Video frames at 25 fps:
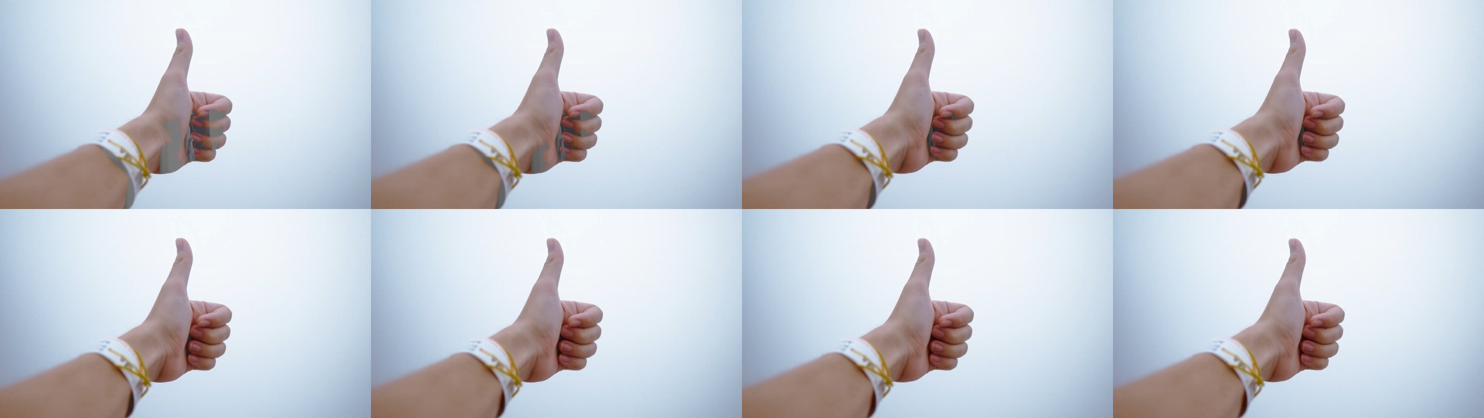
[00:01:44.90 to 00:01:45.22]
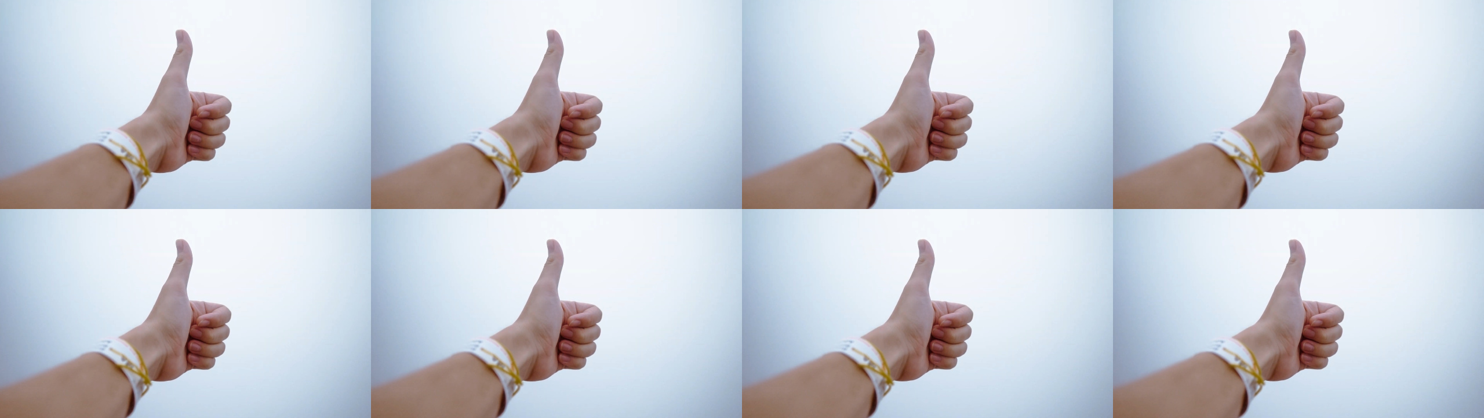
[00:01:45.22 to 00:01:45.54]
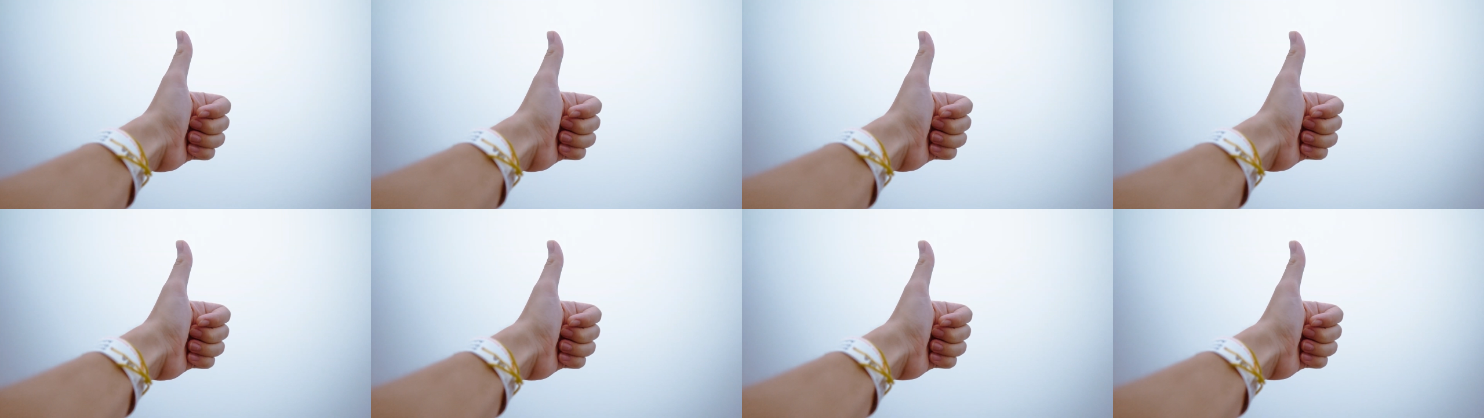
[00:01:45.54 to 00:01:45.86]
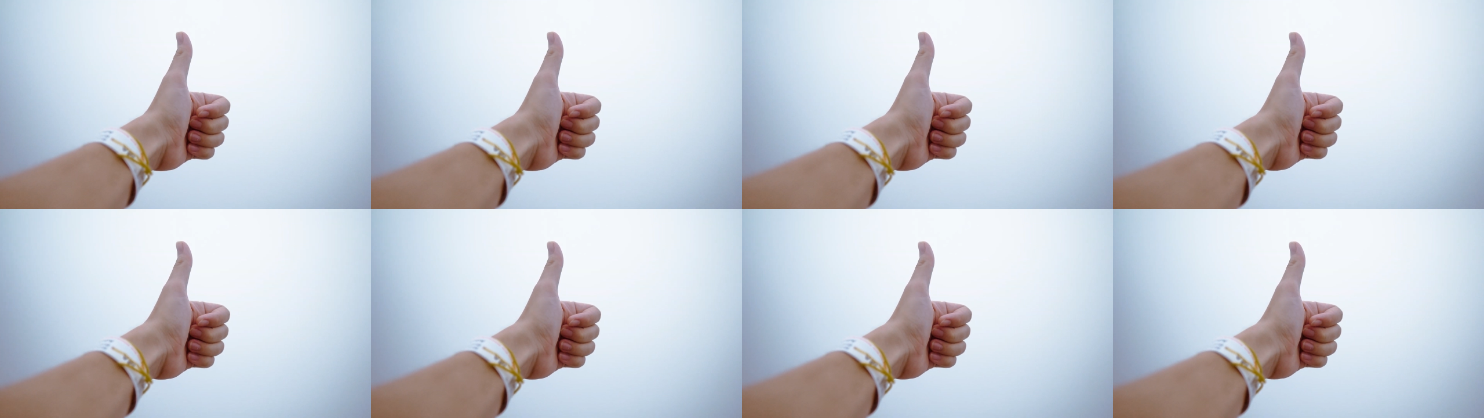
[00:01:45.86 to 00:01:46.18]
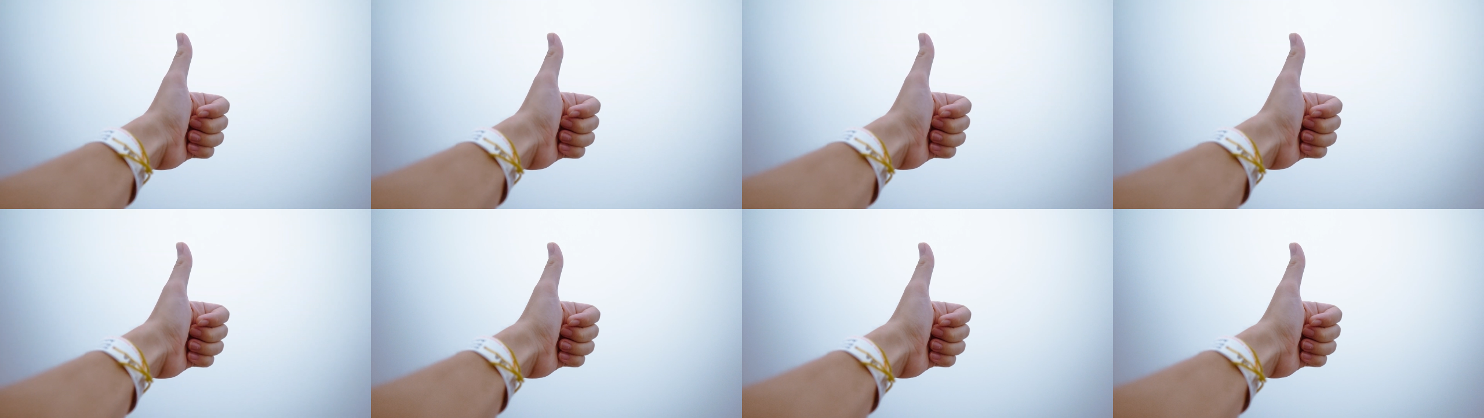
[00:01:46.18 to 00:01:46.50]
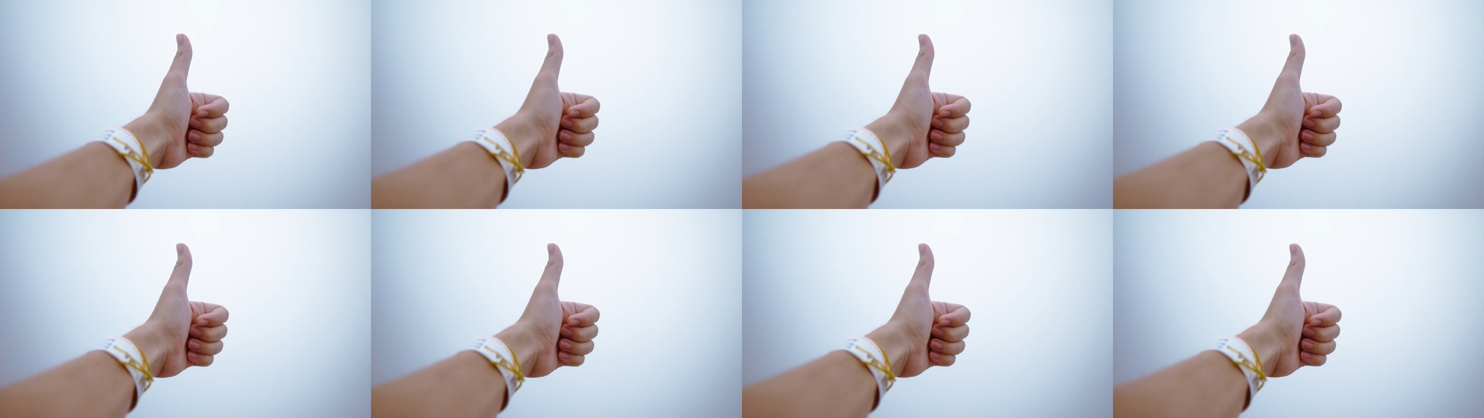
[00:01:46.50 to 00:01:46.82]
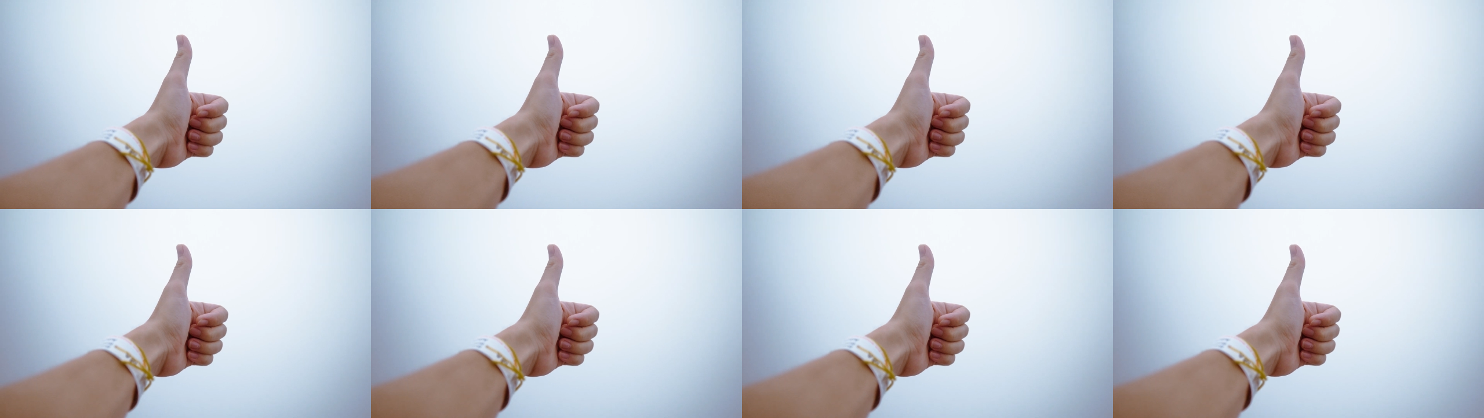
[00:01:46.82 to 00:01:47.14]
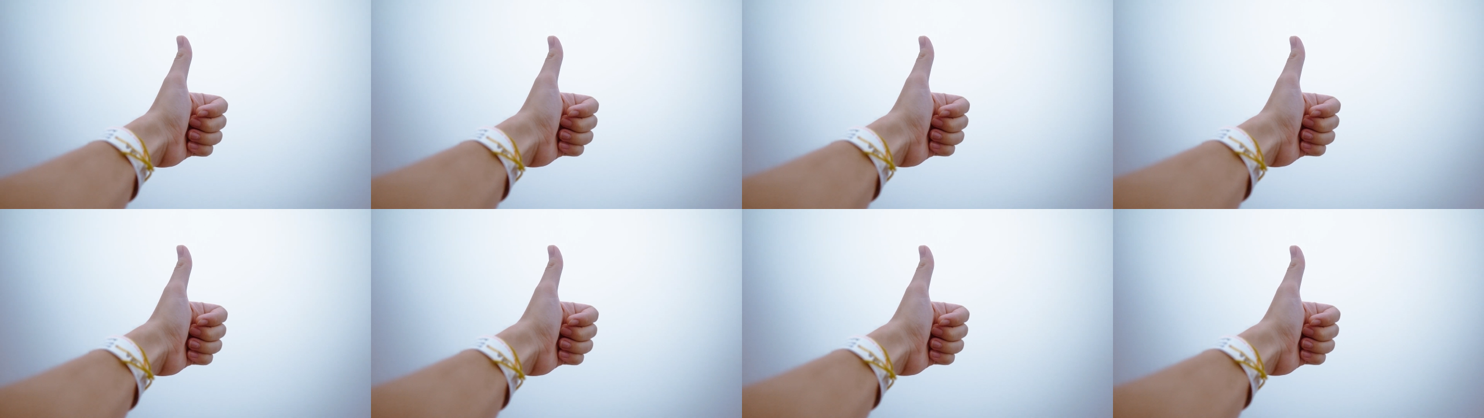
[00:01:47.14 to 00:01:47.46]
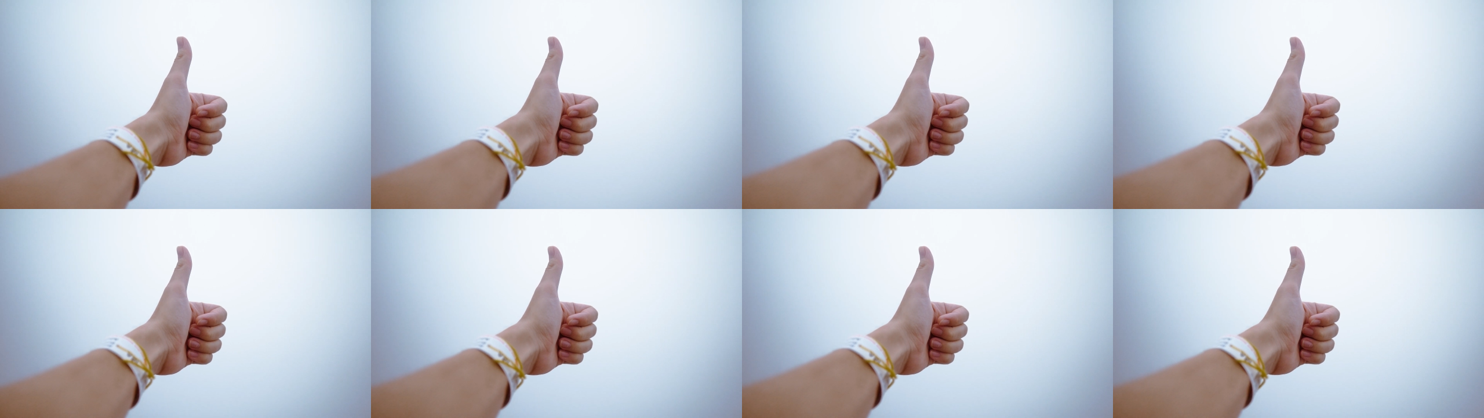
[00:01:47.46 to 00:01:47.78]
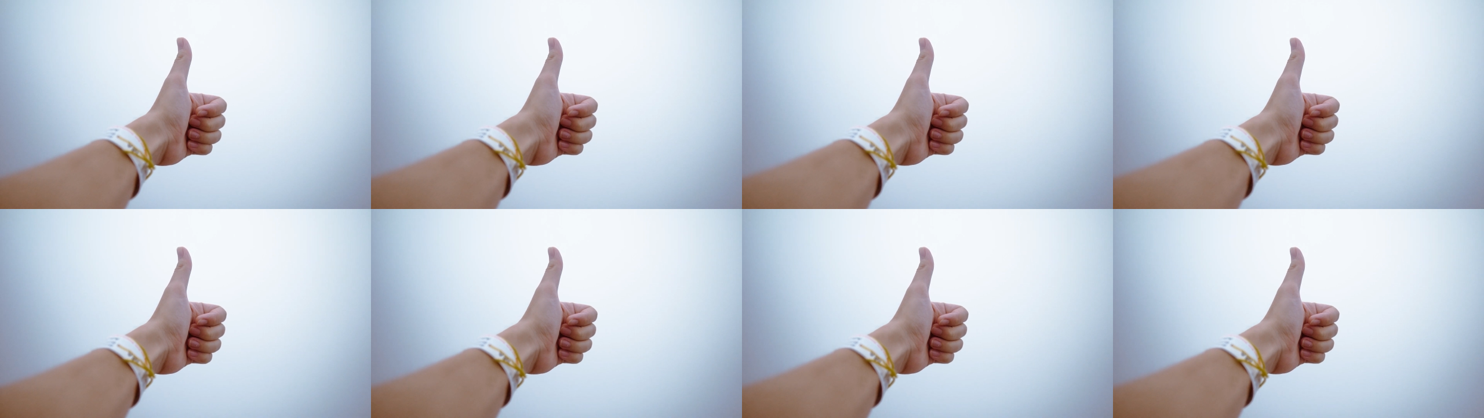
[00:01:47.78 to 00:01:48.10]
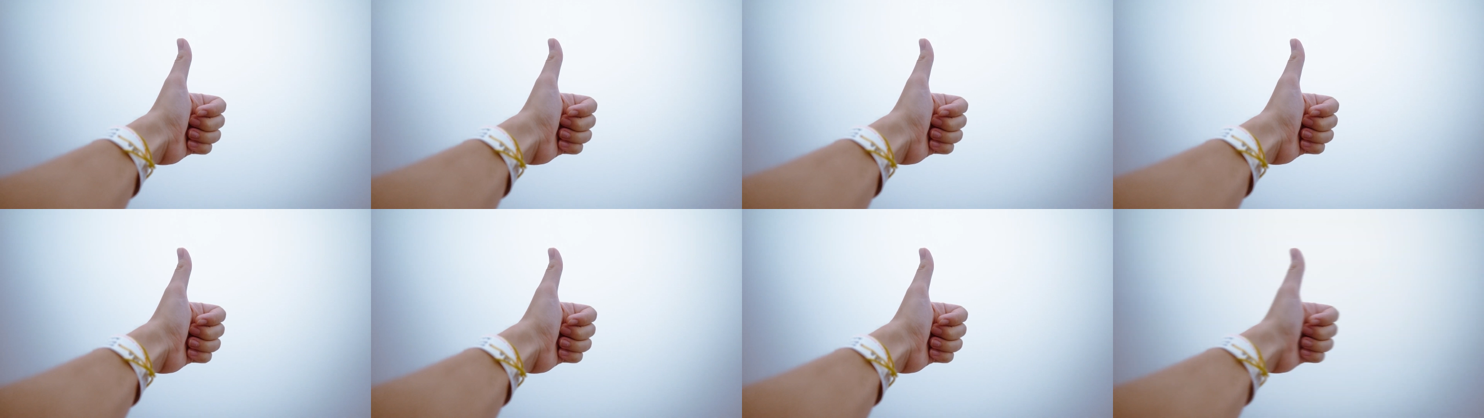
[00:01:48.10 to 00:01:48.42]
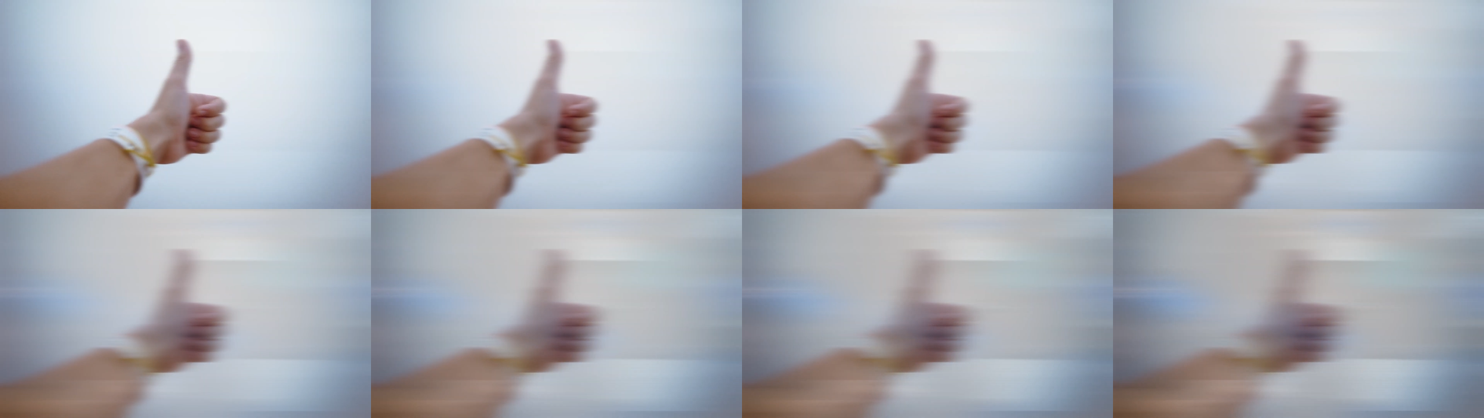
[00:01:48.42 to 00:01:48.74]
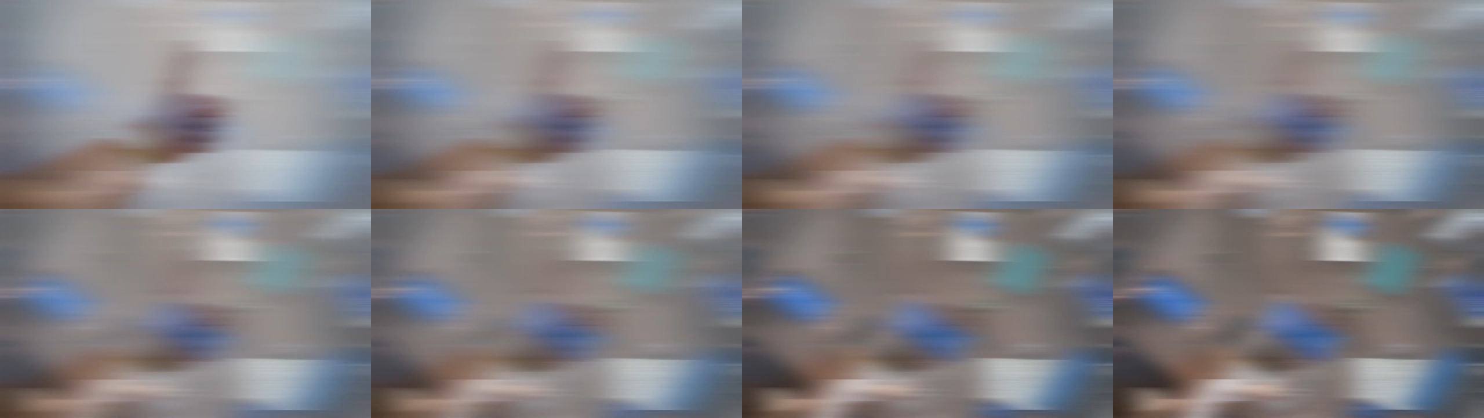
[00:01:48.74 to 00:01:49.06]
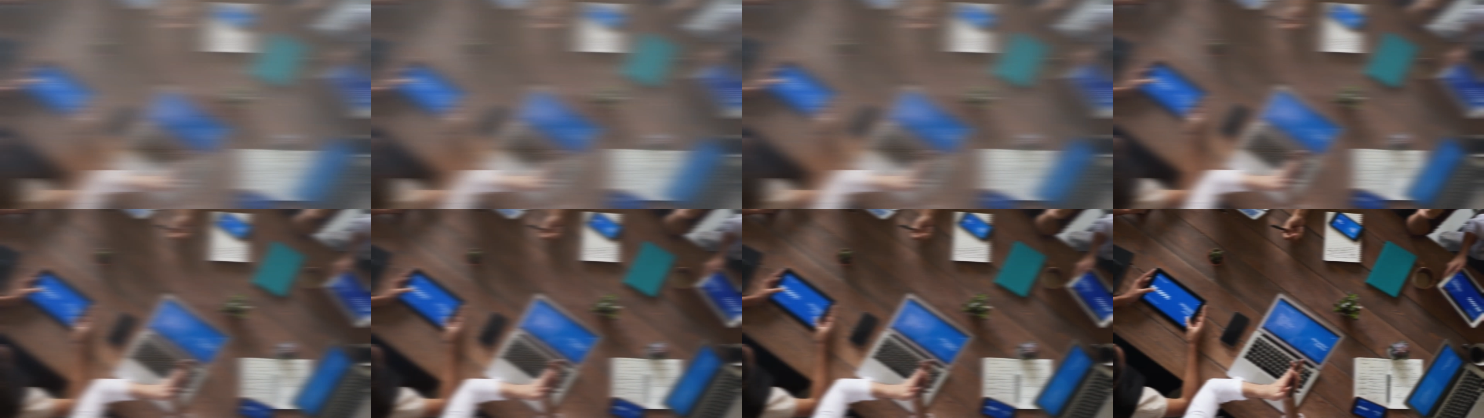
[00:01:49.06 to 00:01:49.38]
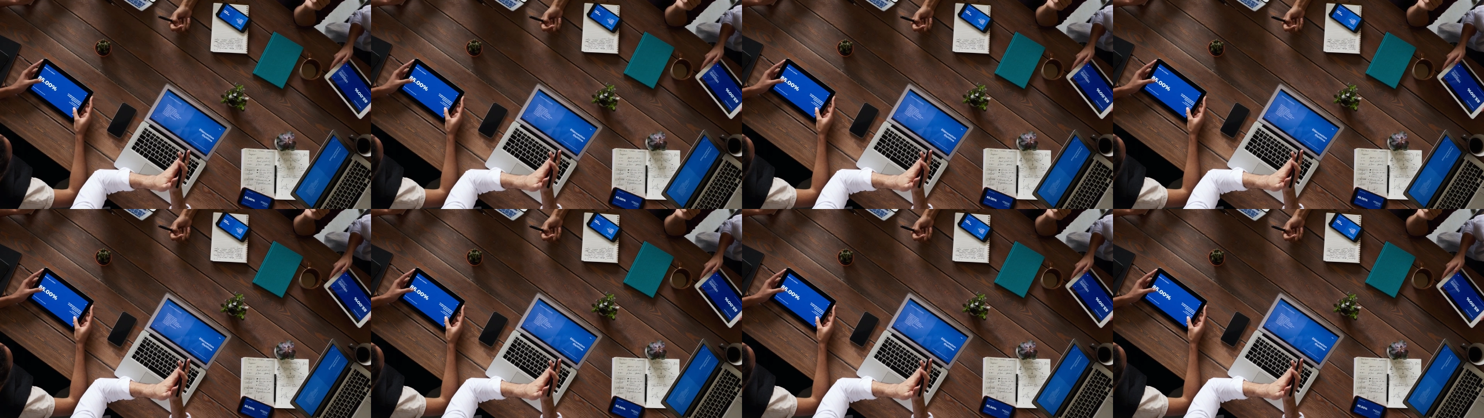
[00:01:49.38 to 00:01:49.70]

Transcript: No face is visible, so there are no lips to read.